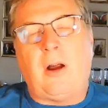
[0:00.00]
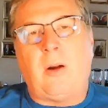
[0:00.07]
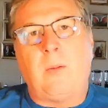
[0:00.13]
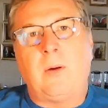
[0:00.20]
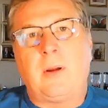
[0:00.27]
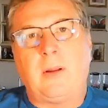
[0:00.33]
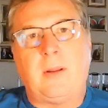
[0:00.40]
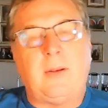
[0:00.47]
all
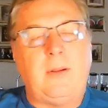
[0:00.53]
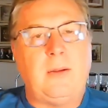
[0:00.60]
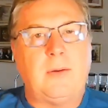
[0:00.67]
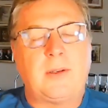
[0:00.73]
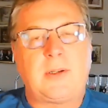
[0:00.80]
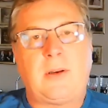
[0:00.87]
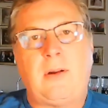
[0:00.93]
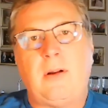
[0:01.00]
we're going to
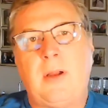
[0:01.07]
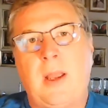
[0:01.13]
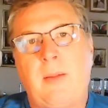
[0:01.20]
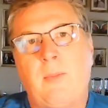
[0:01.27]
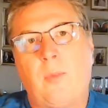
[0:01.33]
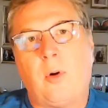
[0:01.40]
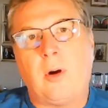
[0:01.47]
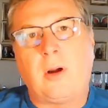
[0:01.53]
do is
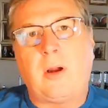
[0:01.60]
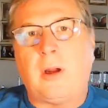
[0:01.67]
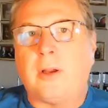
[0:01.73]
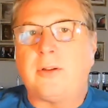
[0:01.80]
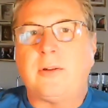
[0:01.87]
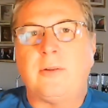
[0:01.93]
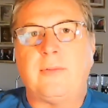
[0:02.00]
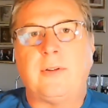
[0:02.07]
create more
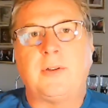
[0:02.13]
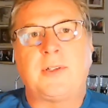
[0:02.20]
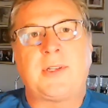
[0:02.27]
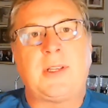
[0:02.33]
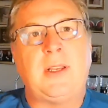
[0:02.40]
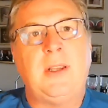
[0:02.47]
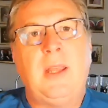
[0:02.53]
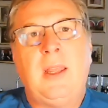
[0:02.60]

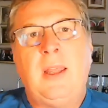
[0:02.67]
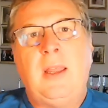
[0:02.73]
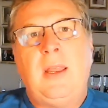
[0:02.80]
controversy